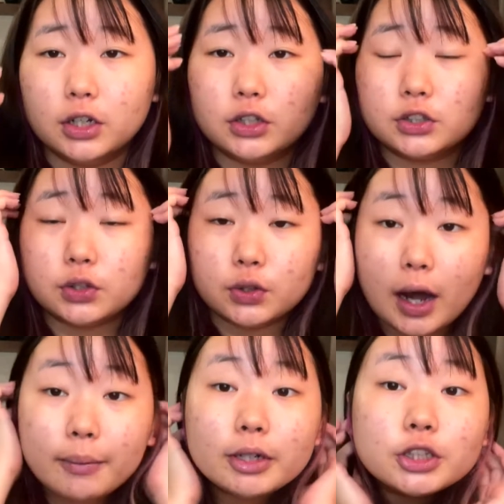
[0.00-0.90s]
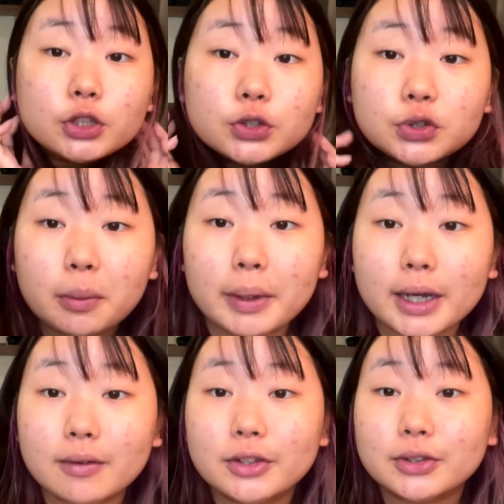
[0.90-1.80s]
So I'm going to show you a
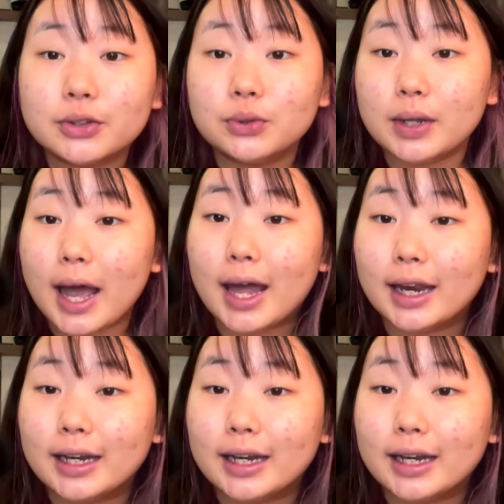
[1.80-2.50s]
makeup look to do that.